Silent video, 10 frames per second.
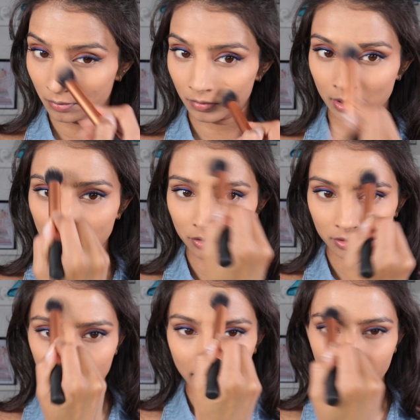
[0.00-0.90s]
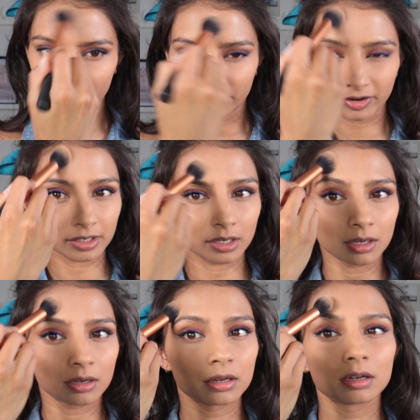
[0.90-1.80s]
It's just to get rid of any
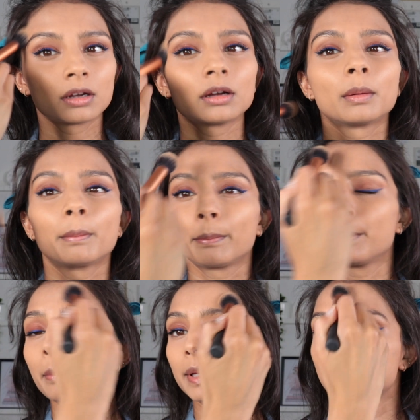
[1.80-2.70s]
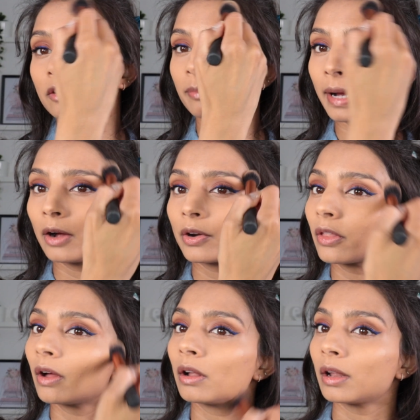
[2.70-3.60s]
bits of powder
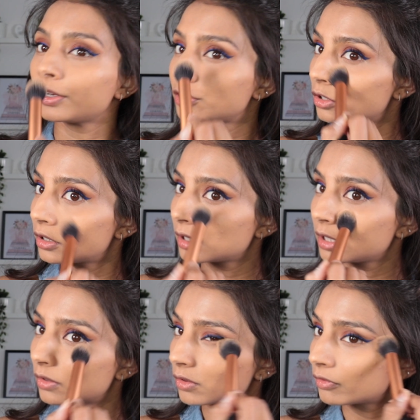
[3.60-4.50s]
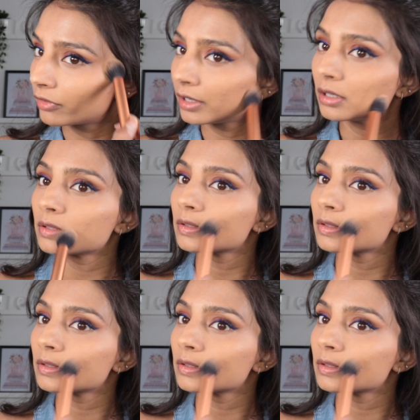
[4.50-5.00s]
that are like chunky on the face.